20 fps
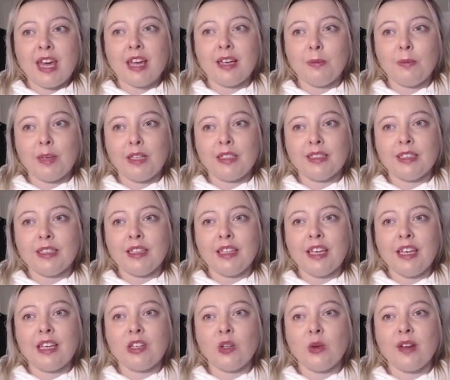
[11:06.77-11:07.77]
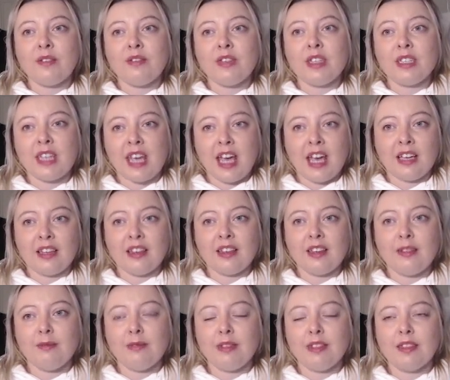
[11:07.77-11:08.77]
basically, and you have to tag
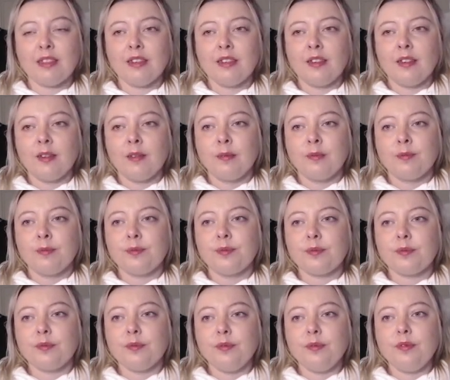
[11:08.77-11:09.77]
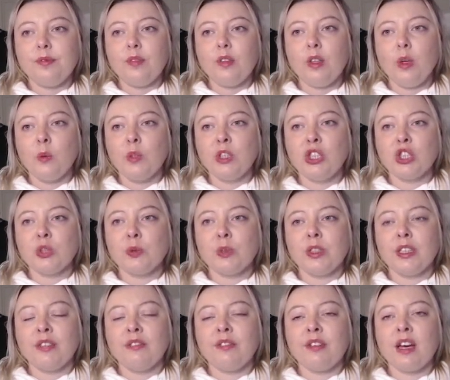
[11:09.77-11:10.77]
them, which is
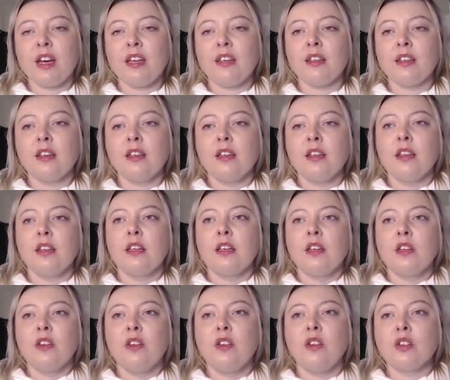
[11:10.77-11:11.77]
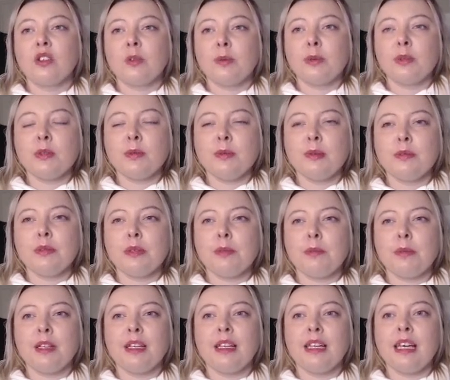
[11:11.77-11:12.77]
really fun. You're supposed to be able to
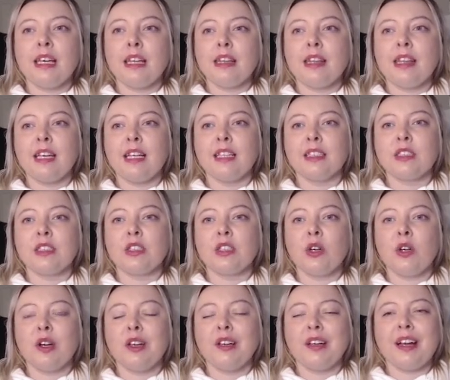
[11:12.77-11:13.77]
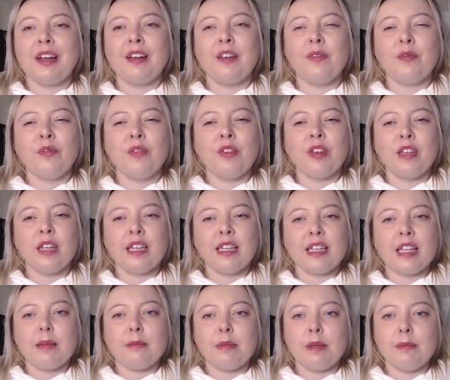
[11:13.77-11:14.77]
plant things, so I feel like
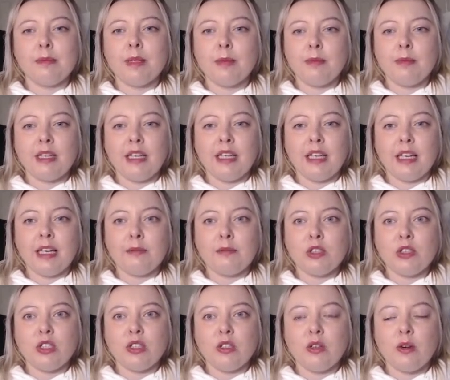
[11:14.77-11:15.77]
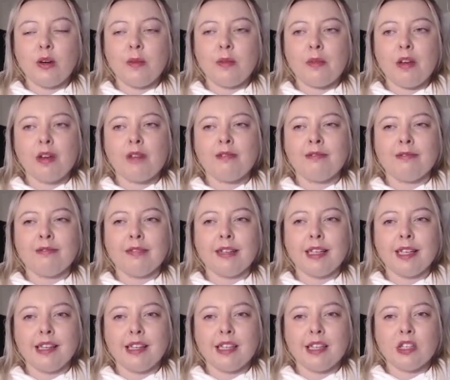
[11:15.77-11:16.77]
that might be a mini game too. I'm not
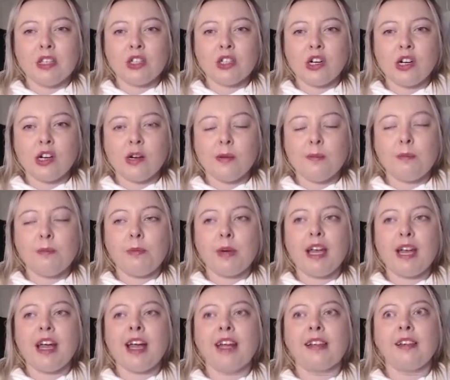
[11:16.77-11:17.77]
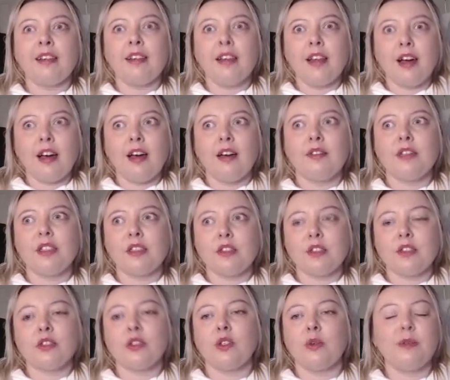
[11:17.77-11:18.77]
really sure, but I love that
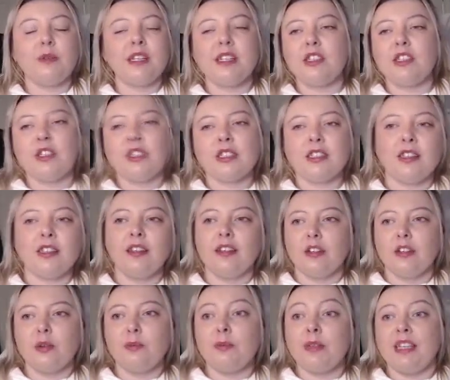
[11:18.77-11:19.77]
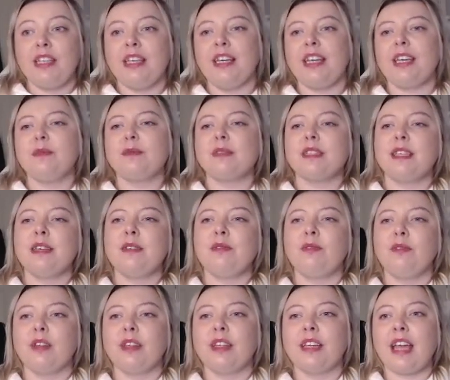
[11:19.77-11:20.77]
there's so many just little mini games. It
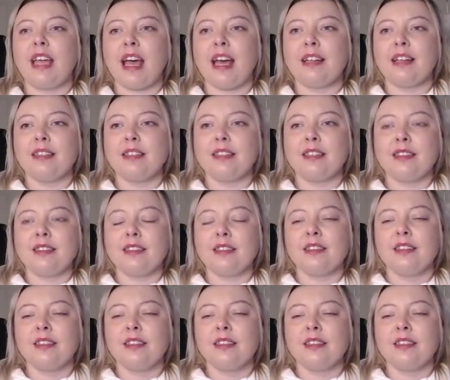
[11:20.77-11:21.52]
really adds to